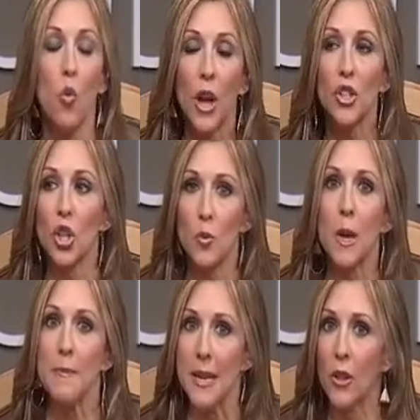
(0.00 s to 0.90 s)
What should
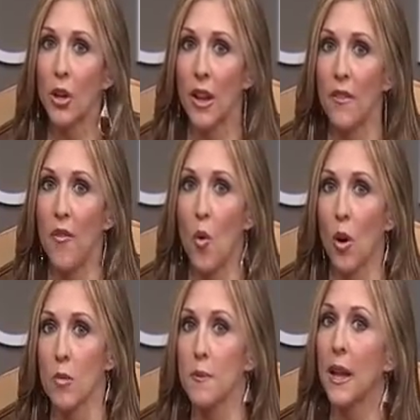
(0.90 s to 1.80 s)
we be looking
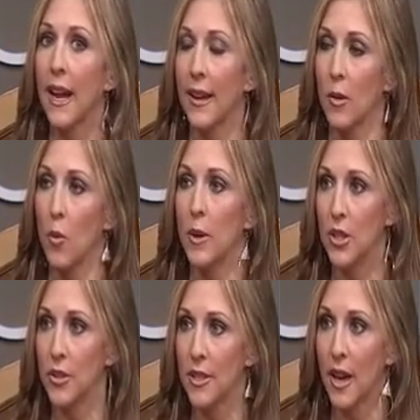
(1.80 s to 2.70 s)
for or planning when we
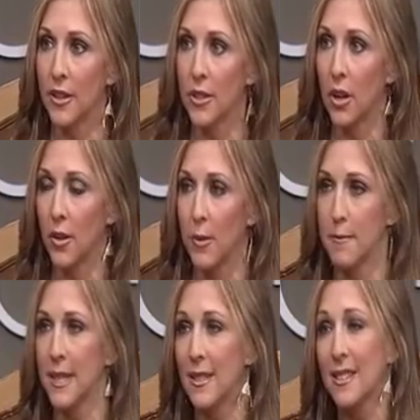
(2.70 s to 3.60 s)
do decide to start our
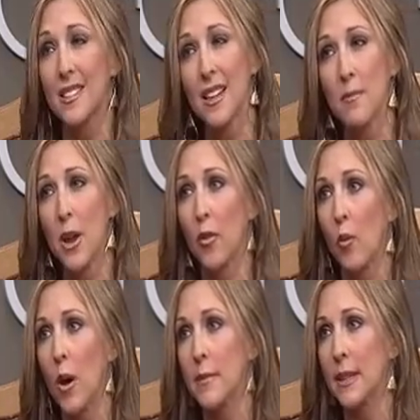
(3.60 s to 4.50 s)
own business? Because it can be
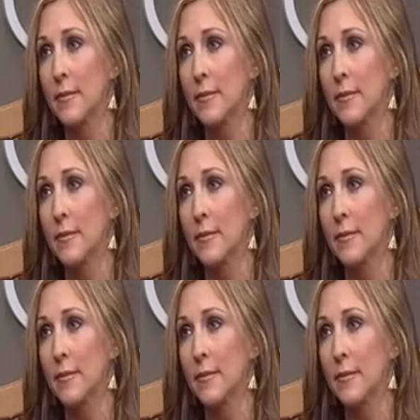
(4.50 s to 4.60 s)
overwhelming.